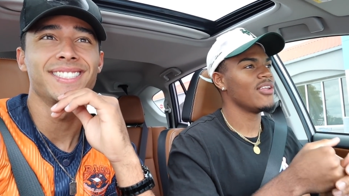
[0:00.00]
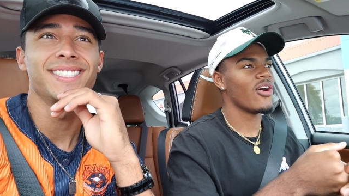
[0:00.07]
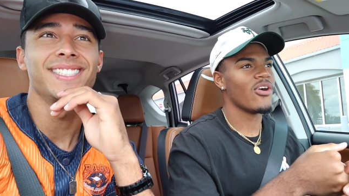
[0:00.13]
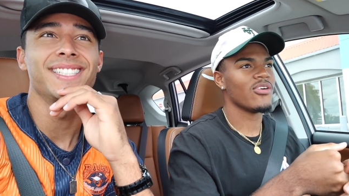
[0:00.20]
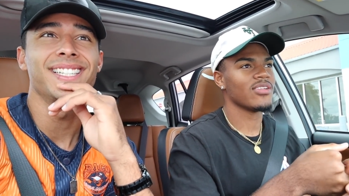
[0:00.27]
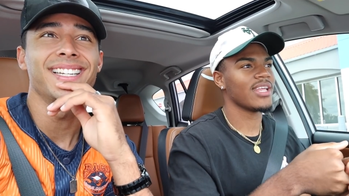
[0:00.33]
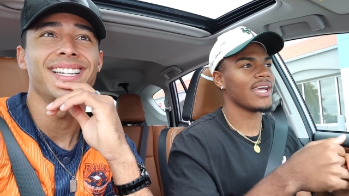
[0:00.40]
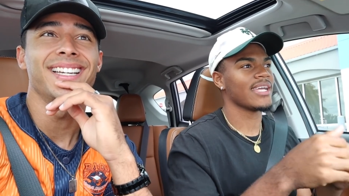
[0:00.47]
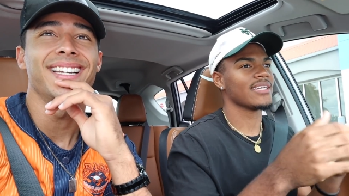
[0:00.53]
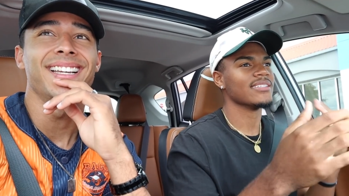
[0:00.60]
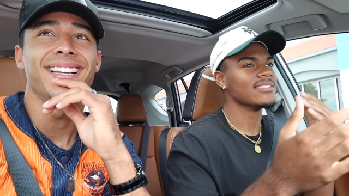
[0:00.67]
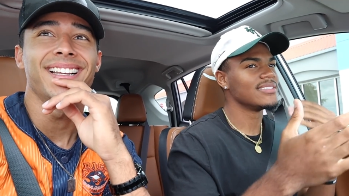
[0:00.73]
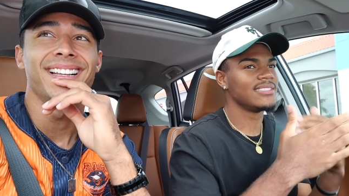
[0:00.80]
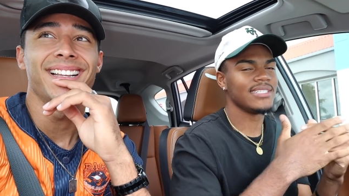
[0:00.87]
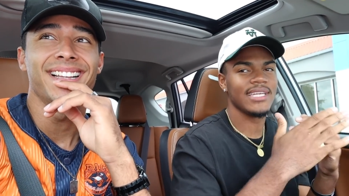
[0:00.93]
Speaker 1: don't like
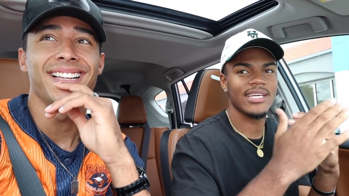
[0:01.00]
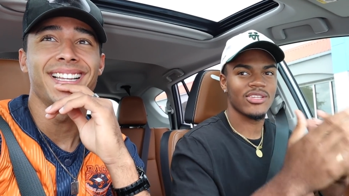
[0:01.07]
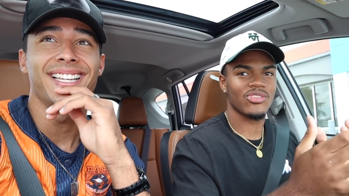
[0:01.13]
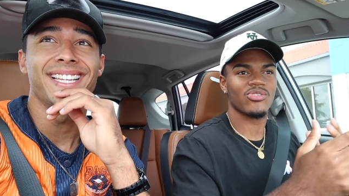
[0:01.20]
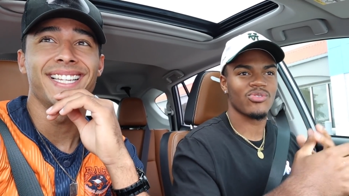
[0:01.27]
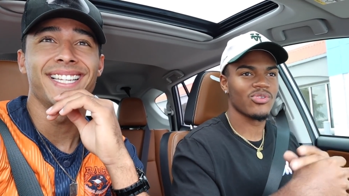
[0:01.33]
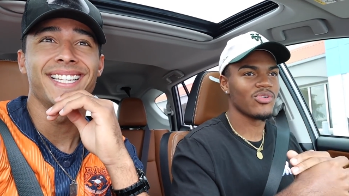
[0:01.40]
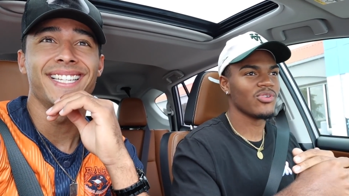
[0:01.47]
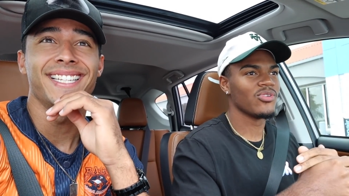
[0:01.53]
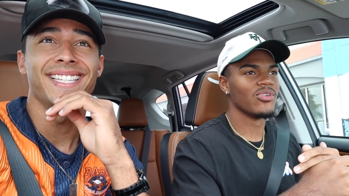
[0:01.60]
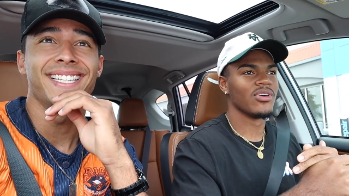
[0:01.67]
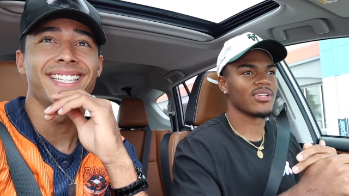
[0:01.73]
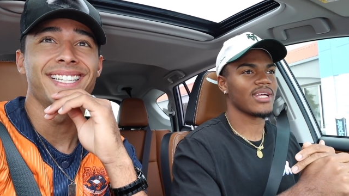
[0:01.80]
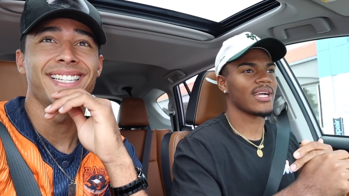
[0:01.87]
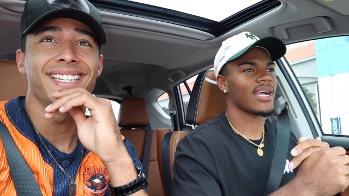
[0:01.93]
see it
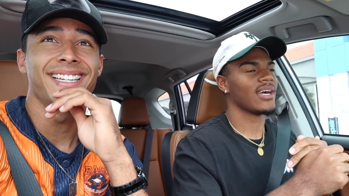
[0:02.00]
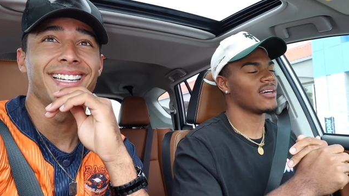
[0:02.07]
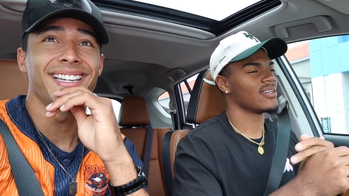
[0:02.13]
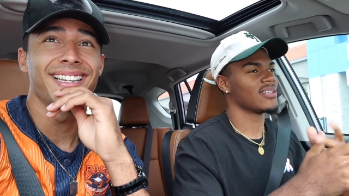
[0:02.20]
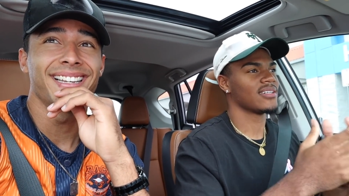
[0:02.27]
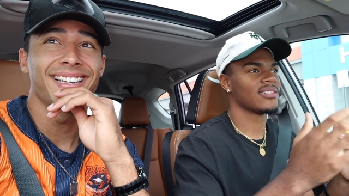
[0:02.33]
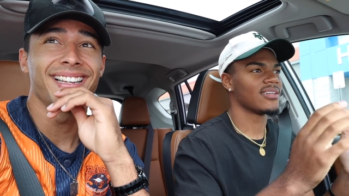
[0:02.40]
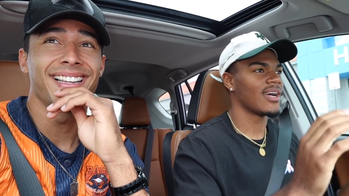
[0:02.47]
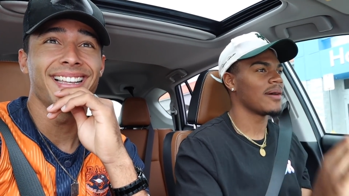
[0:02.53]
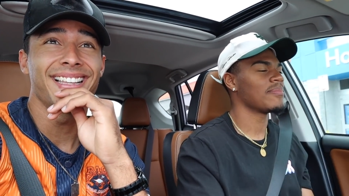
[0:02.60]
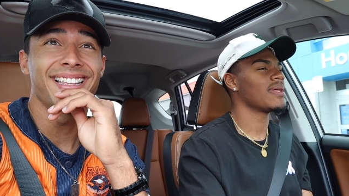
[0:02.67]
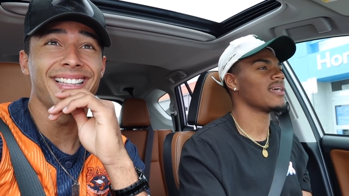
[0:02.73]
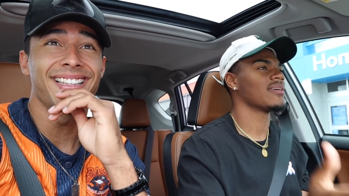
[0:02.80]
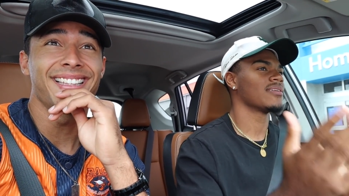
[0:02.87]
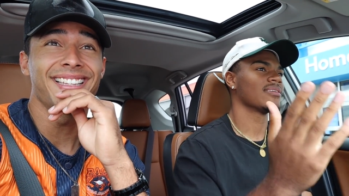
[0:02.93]
through, like, I'm
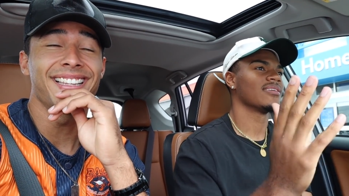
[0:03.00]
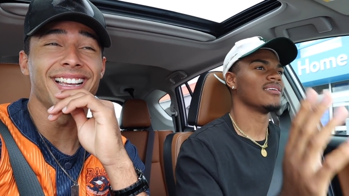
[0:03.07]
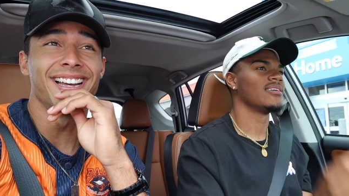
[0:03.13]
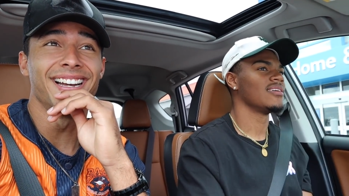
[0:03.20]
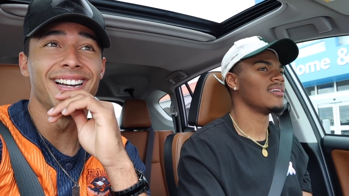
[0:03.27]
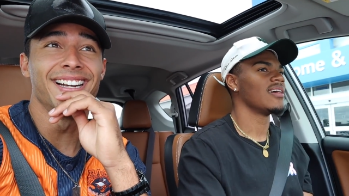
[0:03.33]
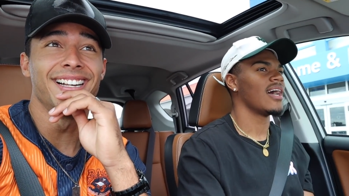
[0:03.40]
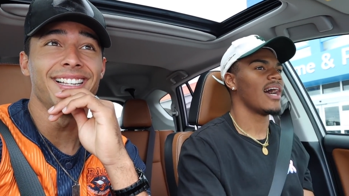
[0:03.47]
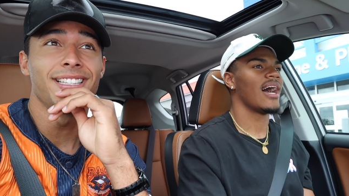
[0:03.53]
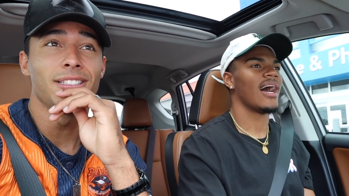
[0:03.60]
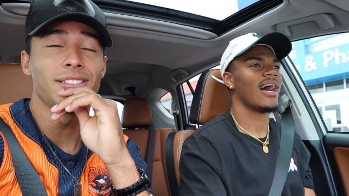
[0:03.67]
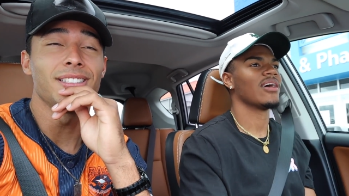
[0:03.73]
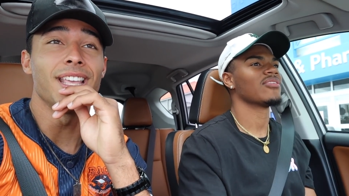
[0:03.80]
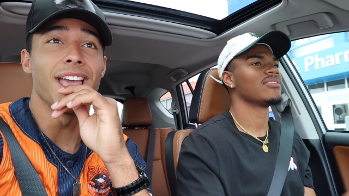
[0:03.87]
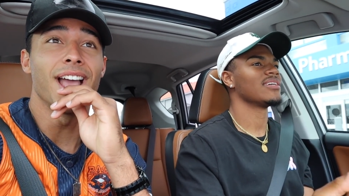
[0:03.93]
like,
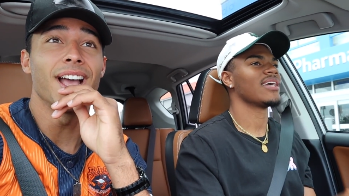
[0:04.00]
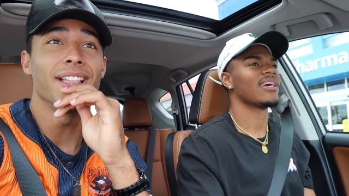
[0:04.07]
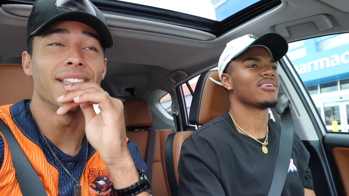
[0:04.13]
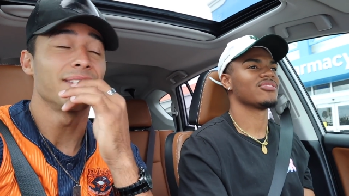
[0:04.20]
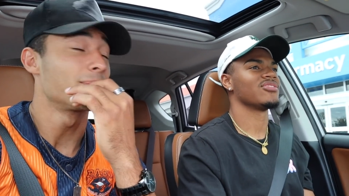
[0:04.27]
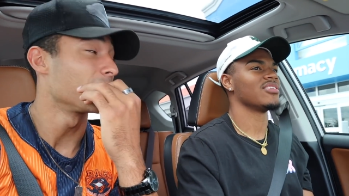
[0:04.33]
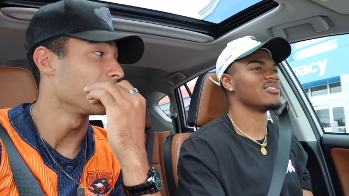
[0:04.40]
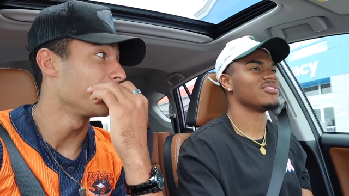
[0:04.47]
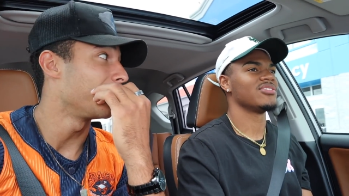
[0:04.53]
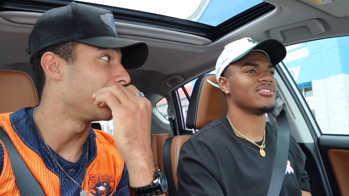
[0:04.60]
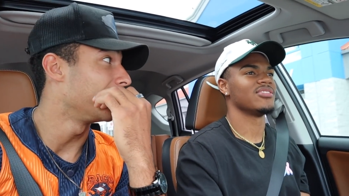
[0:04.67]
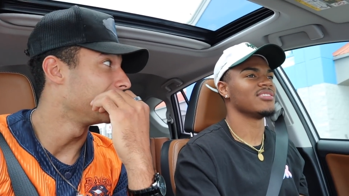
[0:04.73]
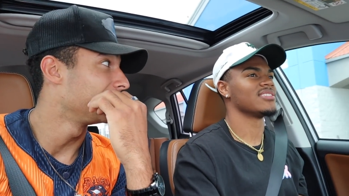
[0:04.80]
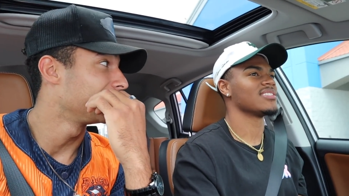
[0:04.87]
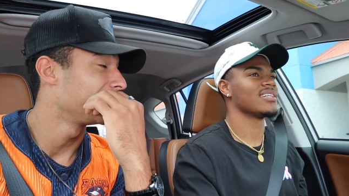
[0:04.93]
I don't yeah, that's really
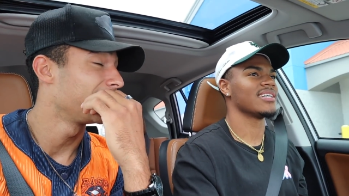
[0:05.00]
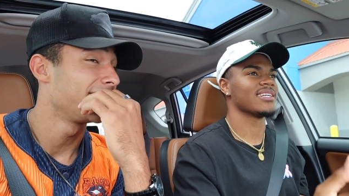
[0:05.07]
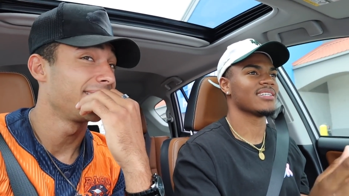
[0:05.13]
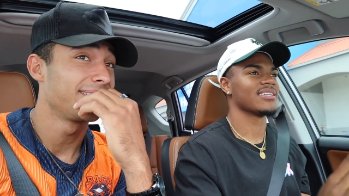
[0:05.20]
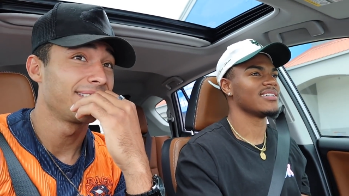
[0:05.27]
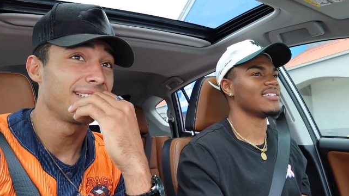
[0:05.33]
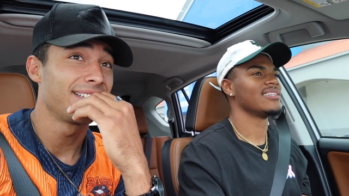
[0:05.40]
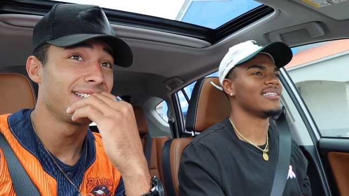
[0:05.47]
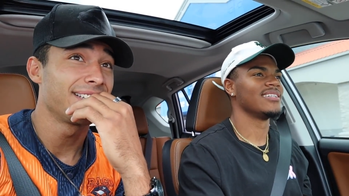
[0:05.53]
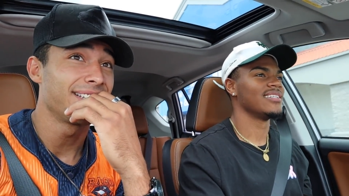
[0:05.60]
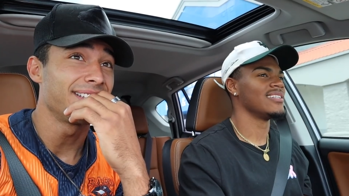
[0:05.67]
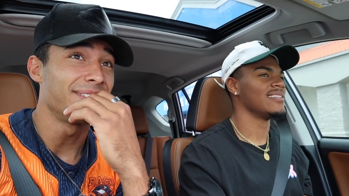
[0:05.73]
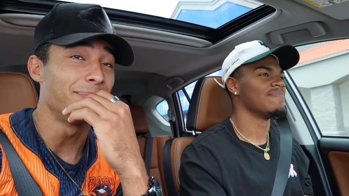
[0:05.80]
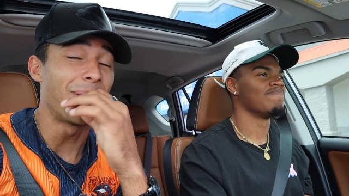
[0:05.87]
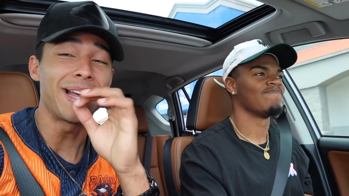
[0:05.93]
bad. It's like.
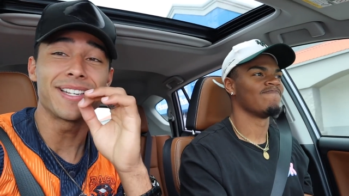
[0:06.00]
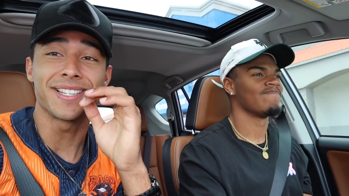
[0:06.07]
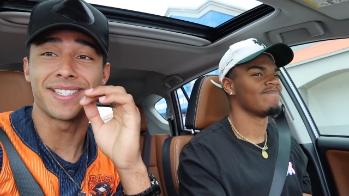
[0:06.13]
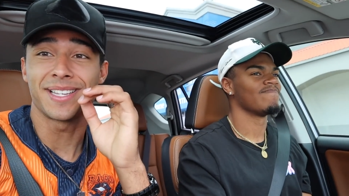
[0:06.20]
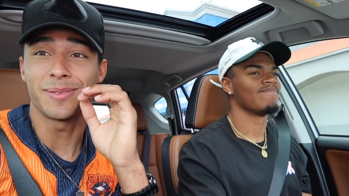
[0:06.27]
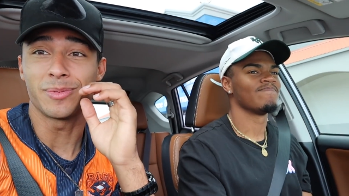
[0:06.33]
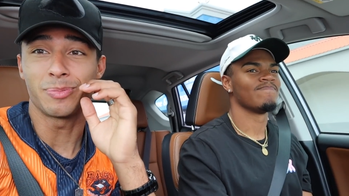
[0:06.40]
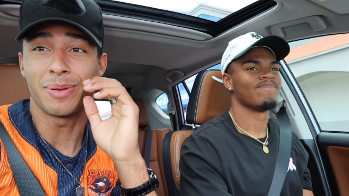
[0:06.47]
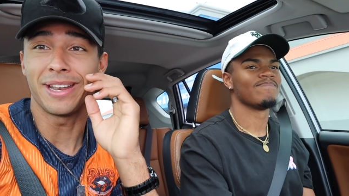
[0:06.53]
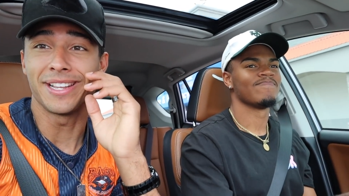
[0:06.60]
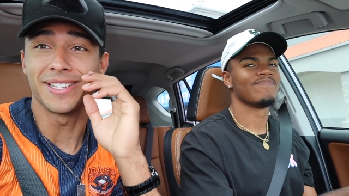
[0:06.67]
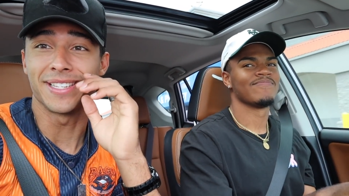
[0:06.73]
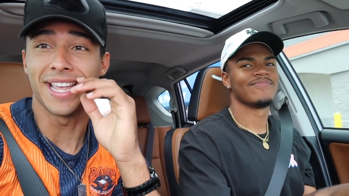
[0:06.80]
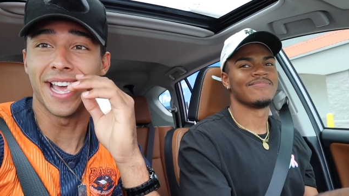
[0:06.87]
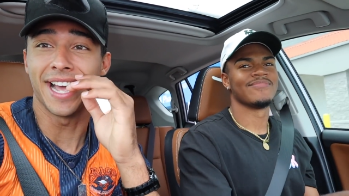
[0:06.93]
Speaker 2: Mine just seems
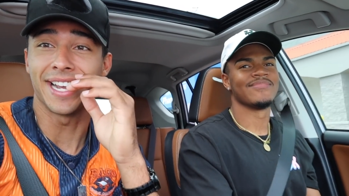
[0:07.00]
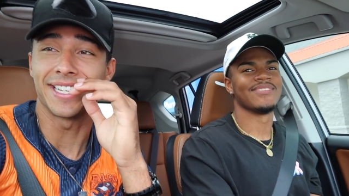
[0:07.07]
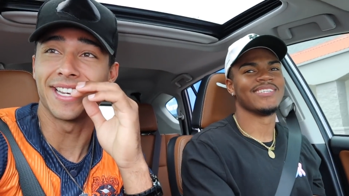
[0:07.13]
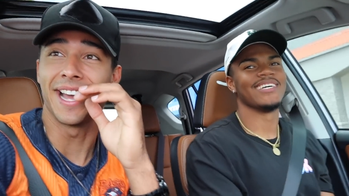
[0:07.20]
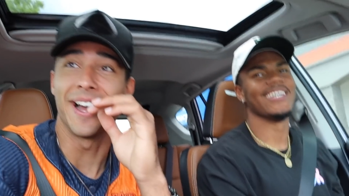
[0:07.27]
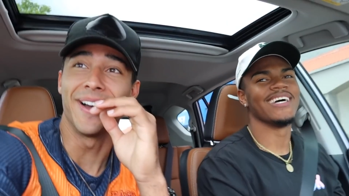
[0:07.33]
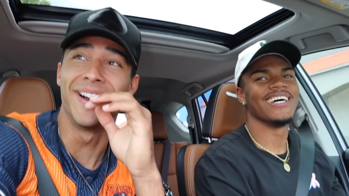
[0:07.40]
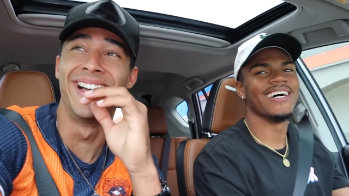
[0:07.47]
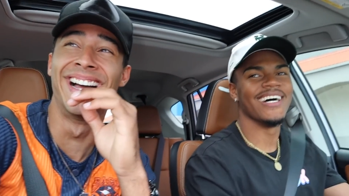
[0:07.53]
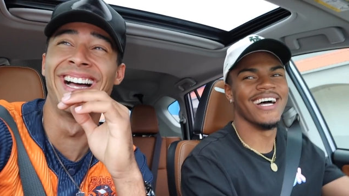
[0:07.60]
petty as heck now.